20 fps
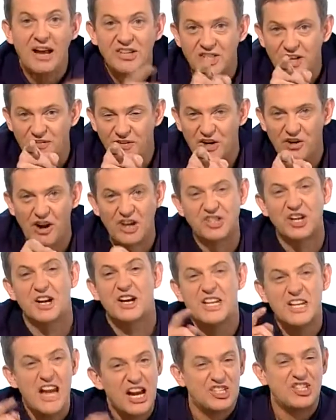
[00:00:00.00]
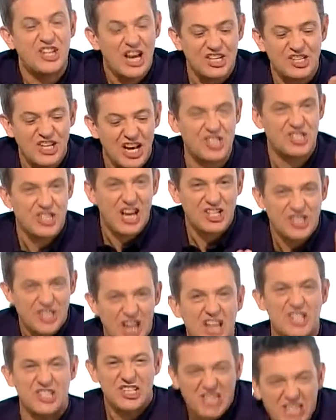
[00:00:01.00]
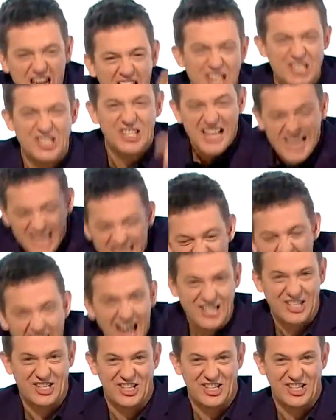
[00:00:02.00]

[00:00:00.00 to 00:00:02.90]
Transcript: Passive aggression. Yes, yes, yes, yes, yes, yes, yes, yes,